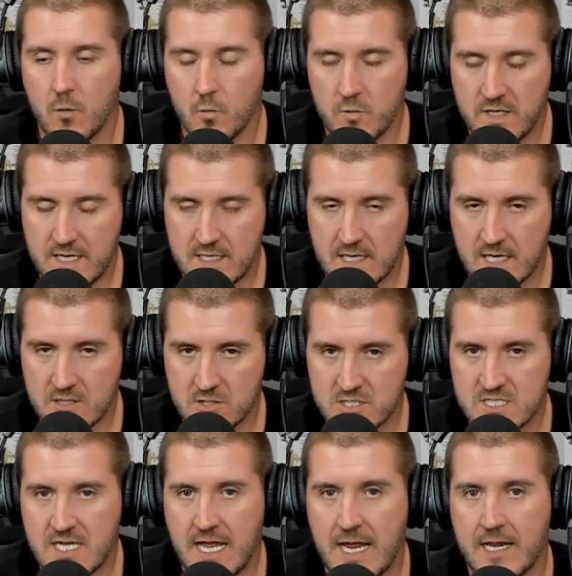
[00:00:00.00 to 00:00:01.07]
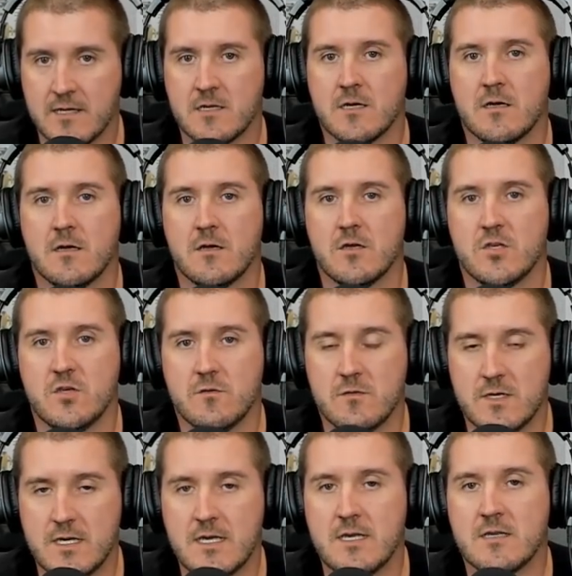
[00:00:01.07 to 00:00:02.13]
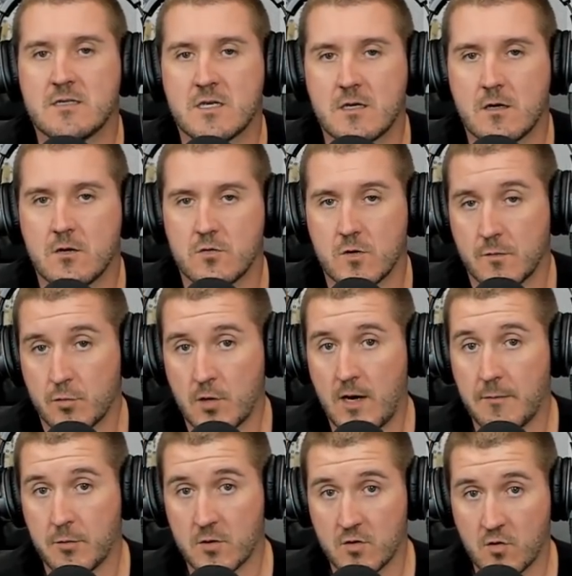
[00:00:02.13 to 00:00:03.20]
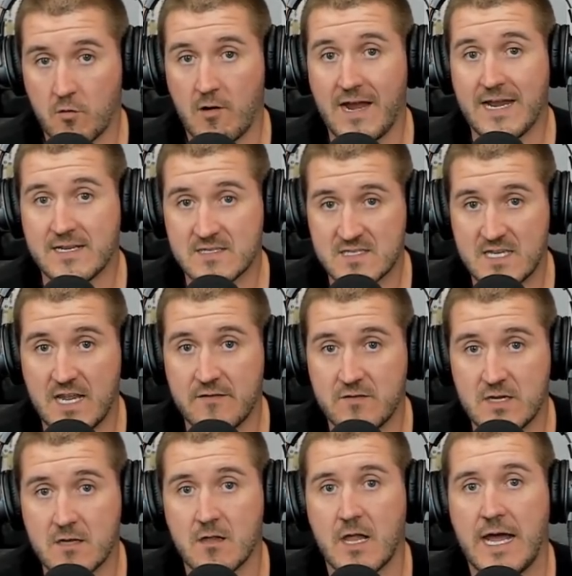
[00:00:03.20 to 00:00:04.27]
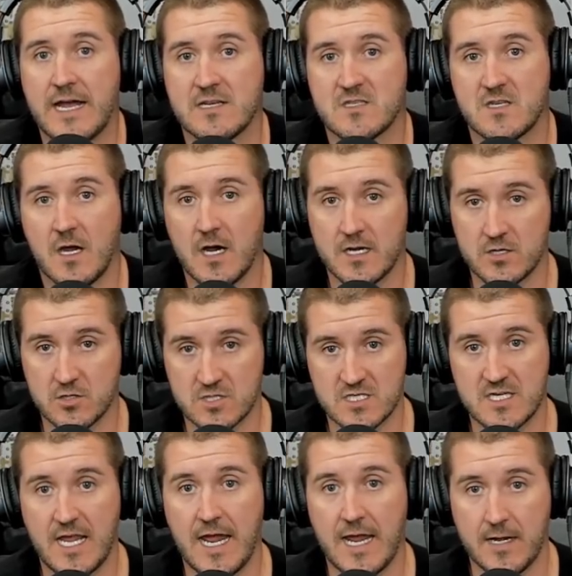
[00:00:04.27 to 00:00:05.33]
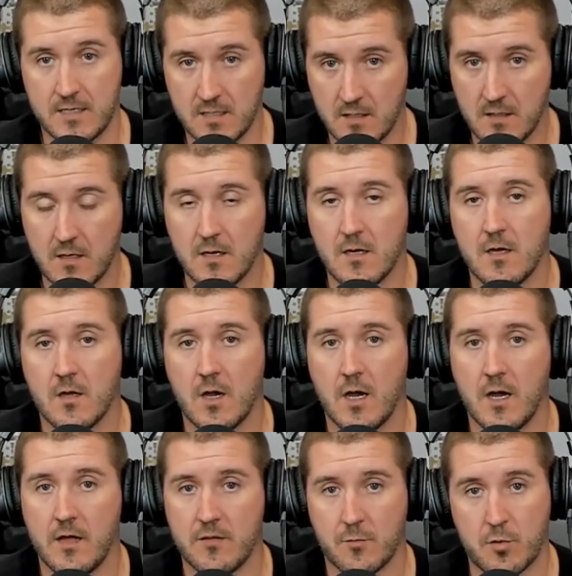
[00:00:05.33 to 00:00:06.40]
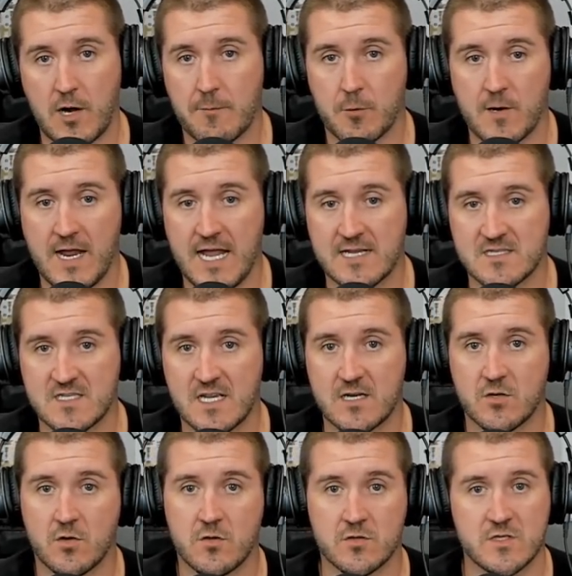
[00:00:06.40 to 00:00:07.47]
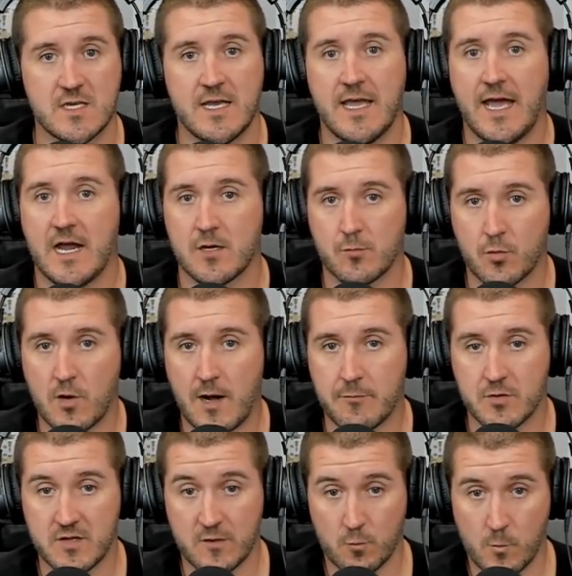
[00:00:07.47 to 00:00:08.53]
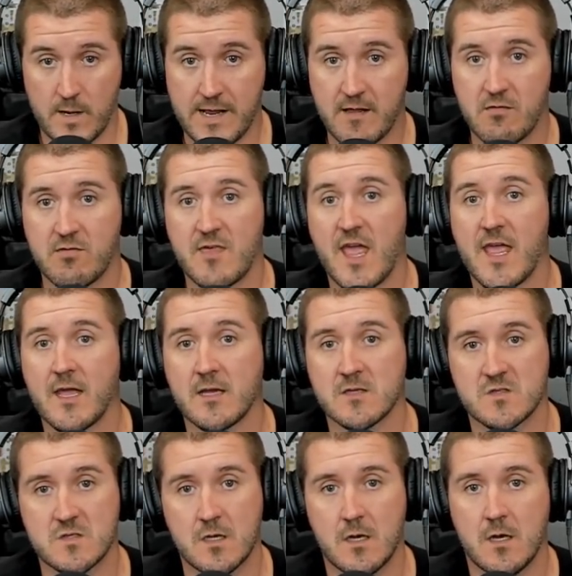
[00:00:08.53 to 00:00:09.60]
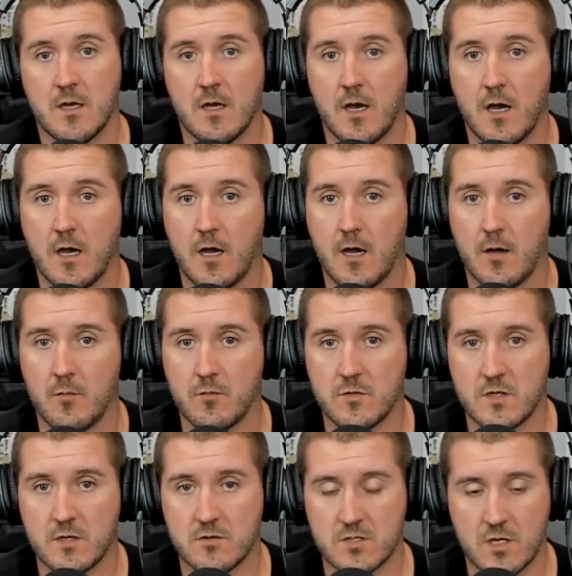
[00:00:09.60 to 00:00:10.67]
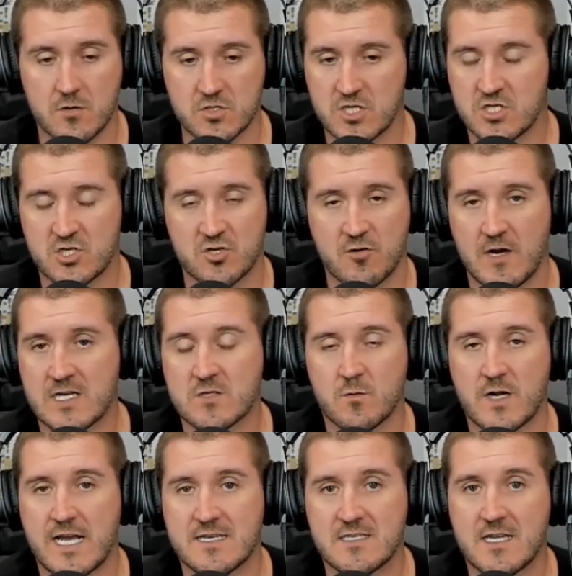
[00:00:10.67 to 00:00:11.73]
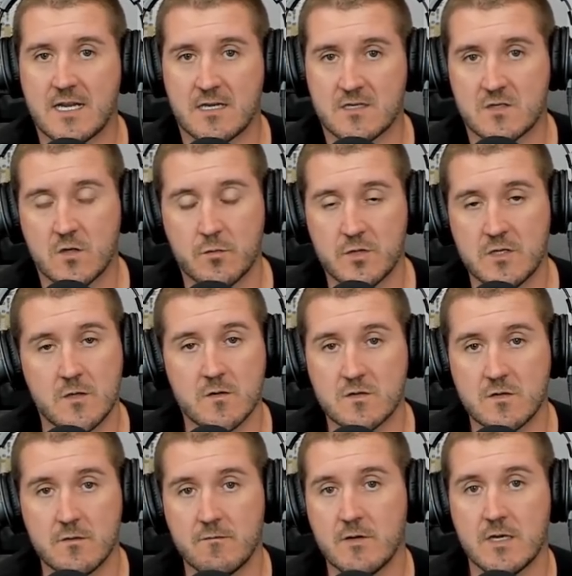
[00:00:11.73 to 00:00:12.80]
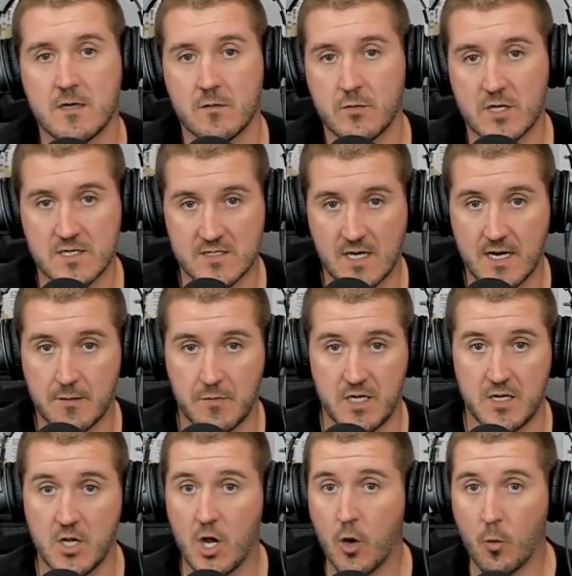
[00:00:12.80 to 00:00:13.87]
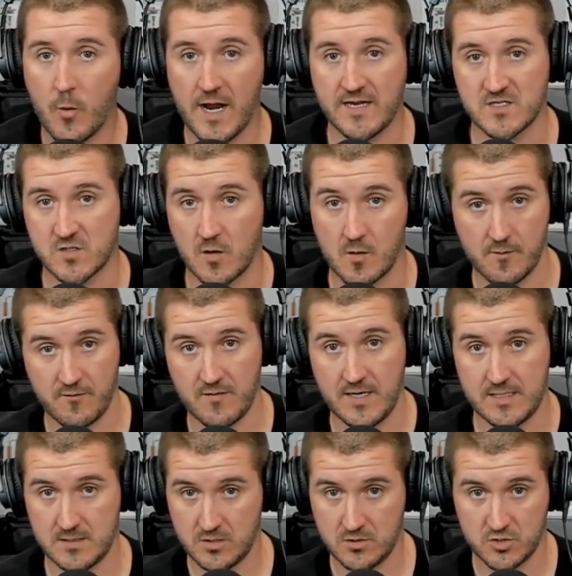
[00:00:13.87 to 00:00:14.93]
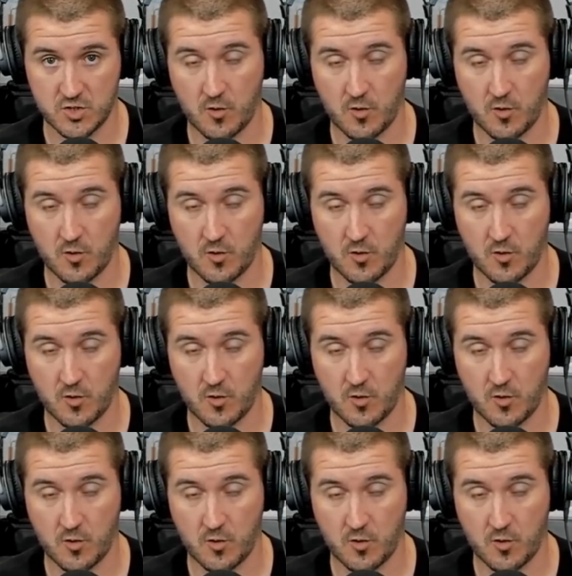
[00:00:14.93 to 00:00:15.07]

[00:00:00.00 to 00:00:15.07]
need to understand you need to go to a proper crane safety class to understand uh, the proper hand signals, how to properly rig things. Um, you know, don't just trust what I say in a stupid YouTube video because I am in no way certified to